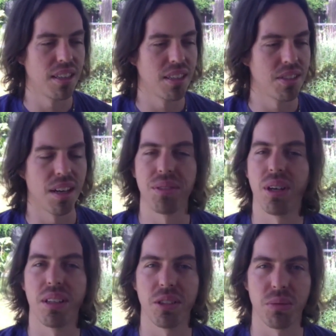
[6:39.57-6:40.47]
the
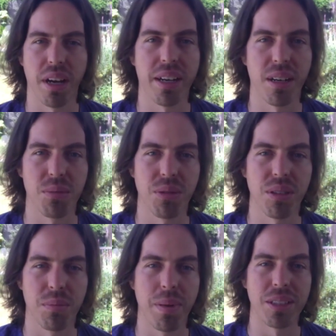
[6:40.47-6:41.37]
7 on this record were
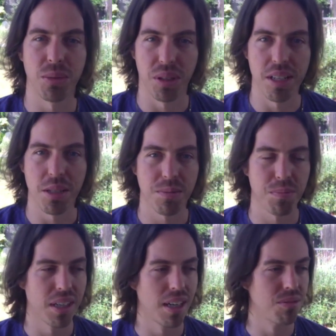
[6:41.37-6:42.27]
the best ones,
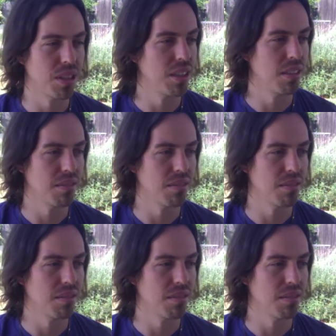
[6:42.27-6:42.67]
but I've written